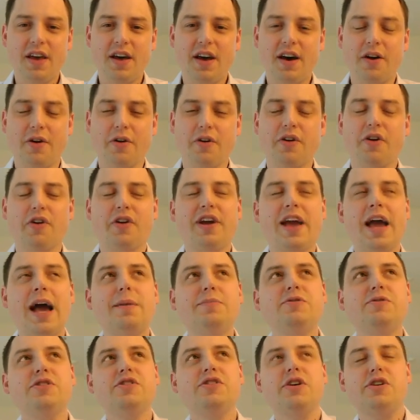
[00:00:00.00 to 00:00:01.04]
or
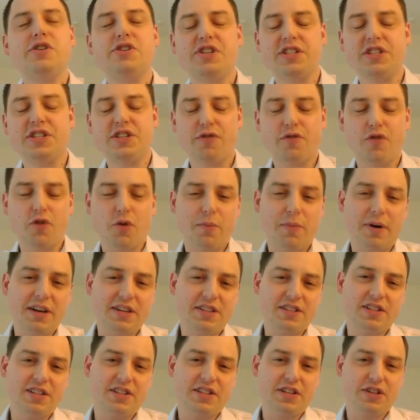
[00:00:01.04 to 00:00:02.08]
capture notions of
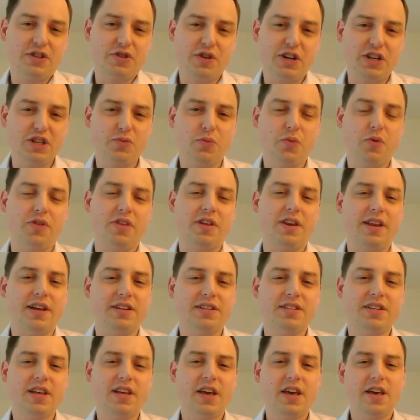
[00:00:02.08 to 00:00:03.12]
robustness and
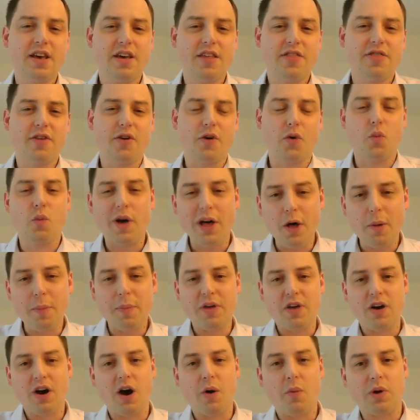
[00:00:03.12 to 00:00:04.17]
trustworthiness that are well
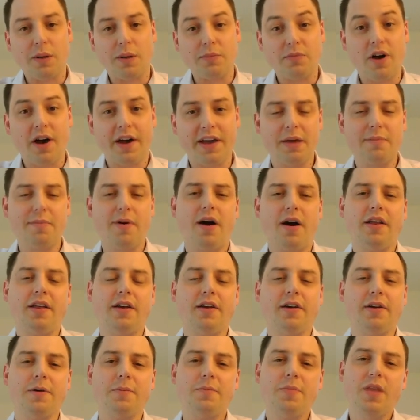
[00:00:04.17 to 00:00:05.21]
beyond what I'm talking about
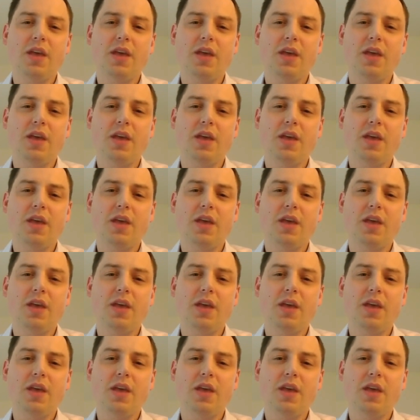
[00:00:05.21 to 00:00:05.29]
here.